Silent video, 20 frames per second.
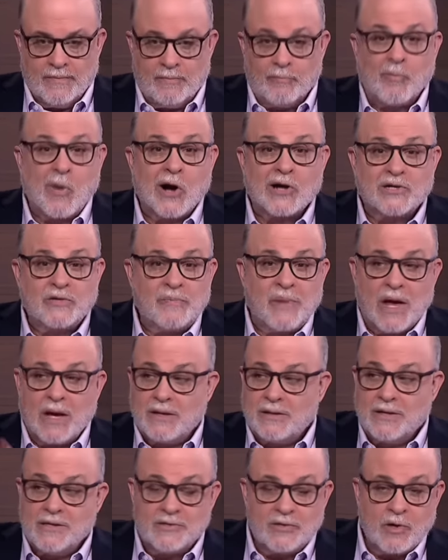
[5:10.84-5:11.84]
Marx
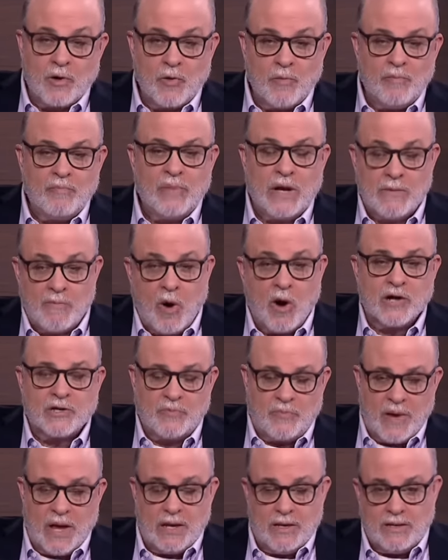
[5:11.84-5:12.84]
Bank, let's hope. But
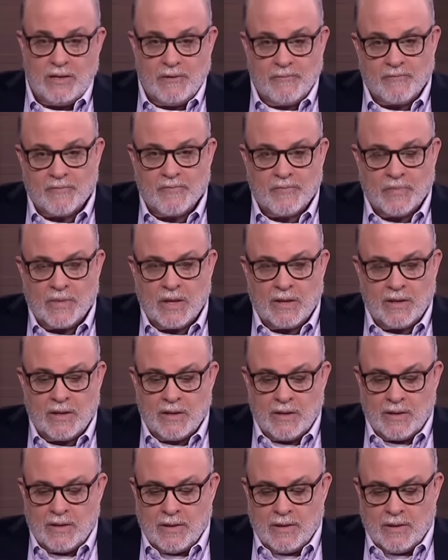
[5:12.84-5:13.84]
Marx Bank.
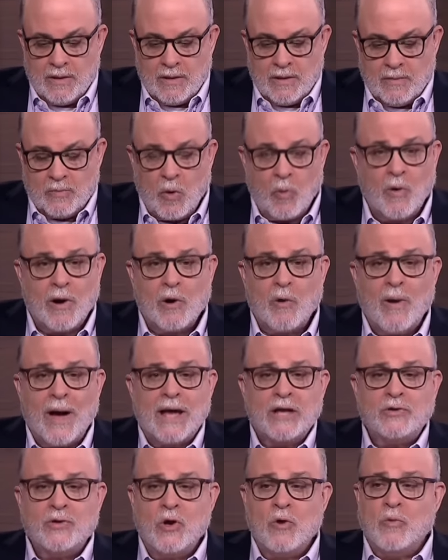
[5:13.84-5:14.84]
Well, what do
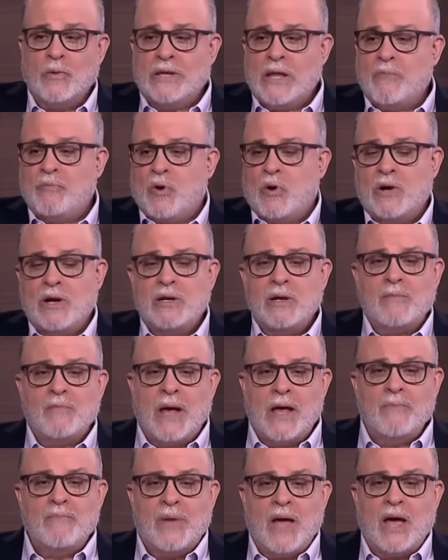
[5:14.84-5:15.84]
I do when they put it in
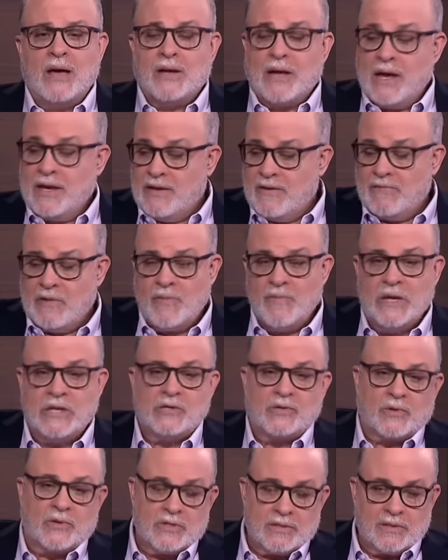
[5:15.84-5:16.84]
my bank? I give them
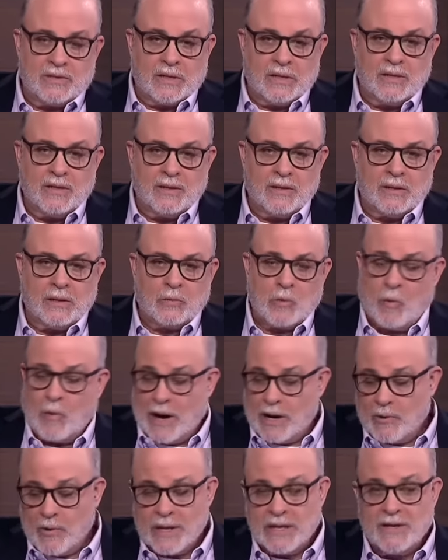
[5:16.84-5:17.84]
interest. Well,
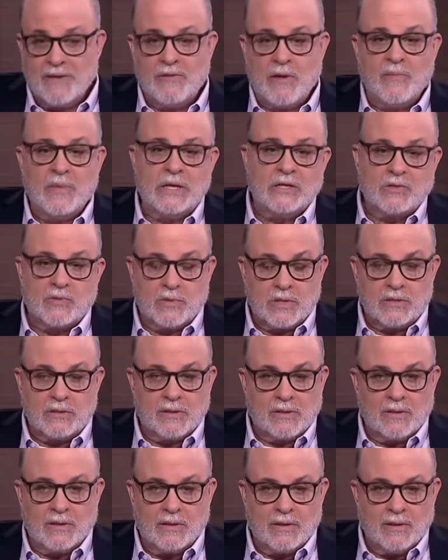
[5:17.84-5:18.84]
why do I give them
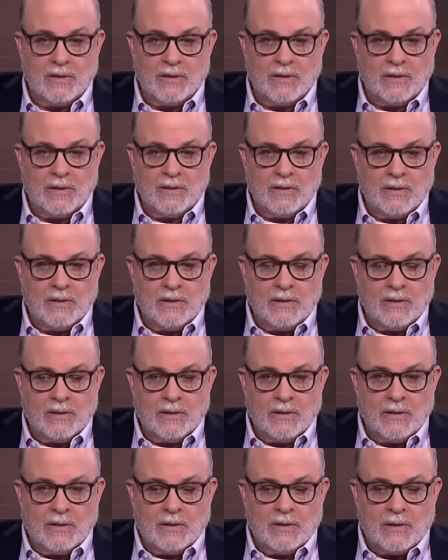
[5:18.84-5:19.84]
interest?
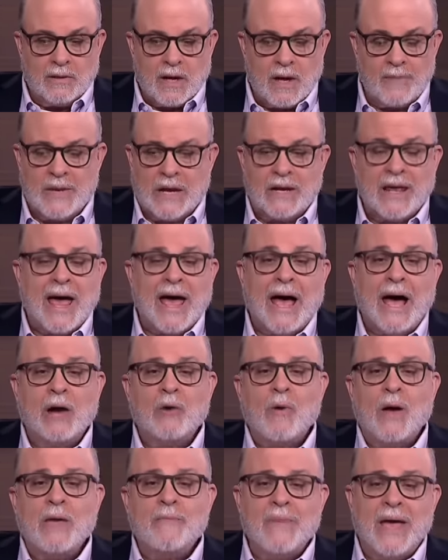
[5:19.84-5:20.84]
I mean, how
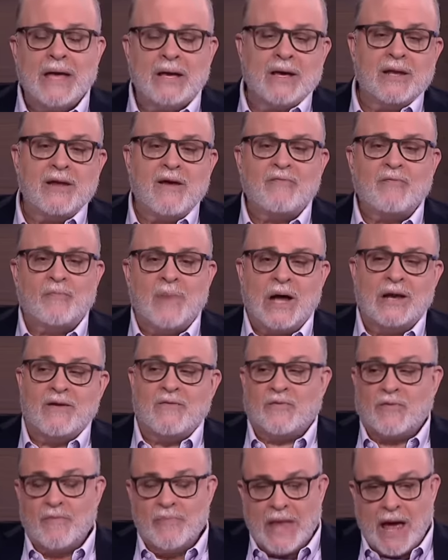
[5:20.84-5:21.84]
do I make enough money
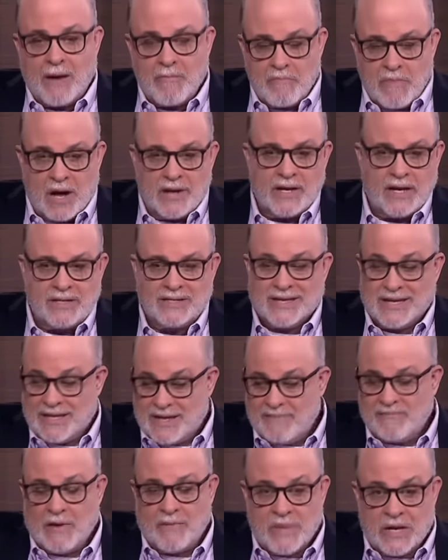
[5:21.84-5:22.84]
from that money to
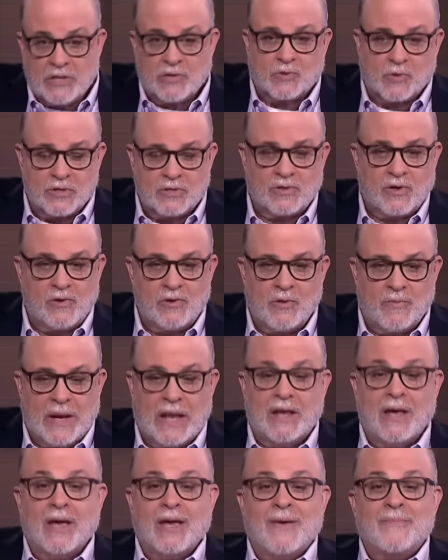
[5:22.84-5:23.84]
give them interest on their
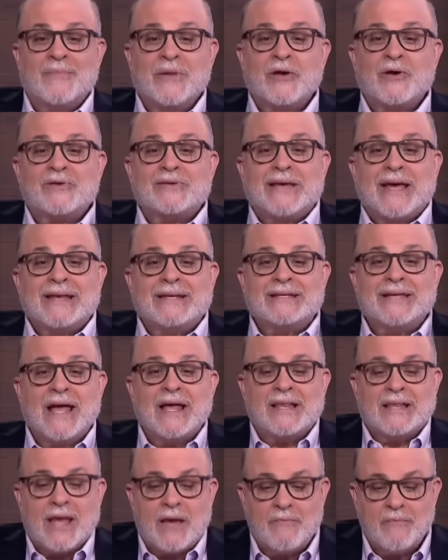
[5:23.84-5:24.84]
money? Because I
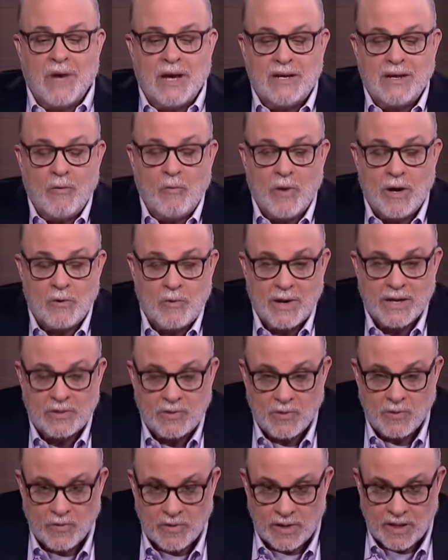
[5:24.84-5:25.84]
take that money and what do I
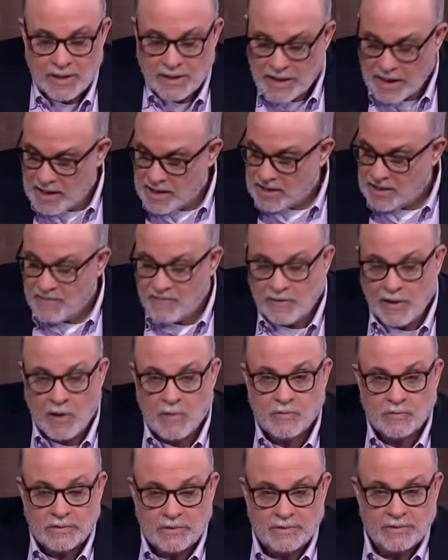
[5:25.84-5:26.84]
do with it? I give
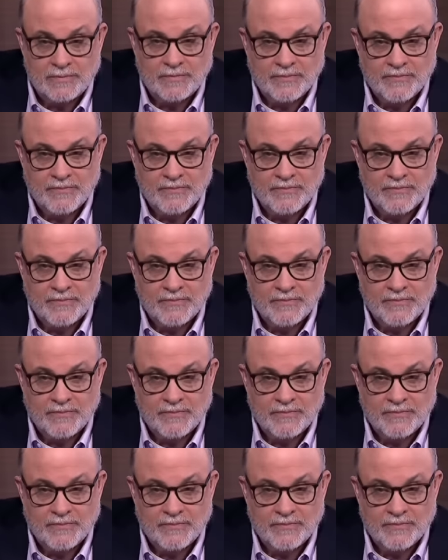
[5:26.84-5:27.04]
loans.